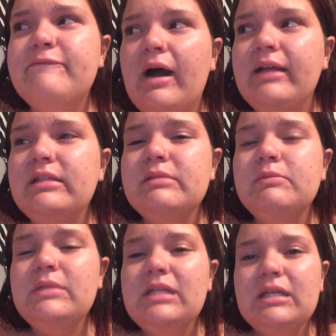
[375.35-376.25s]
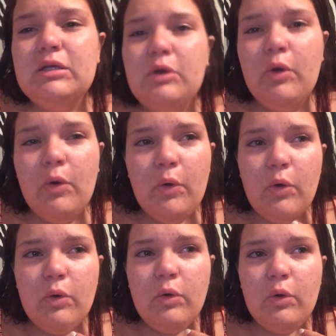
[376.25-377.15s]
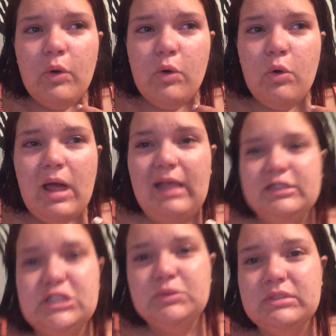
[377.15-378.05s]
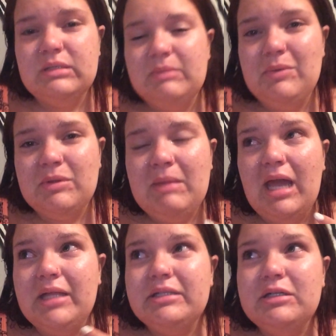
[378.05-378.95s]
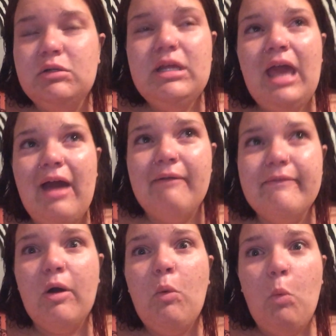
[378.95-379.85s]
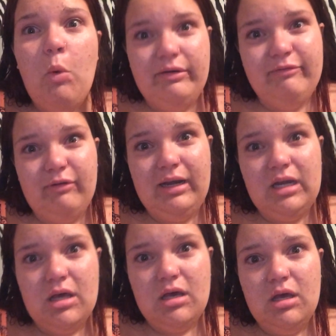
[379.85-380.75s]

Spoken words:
find somebody who actually wants to be with me. I literally have one friend.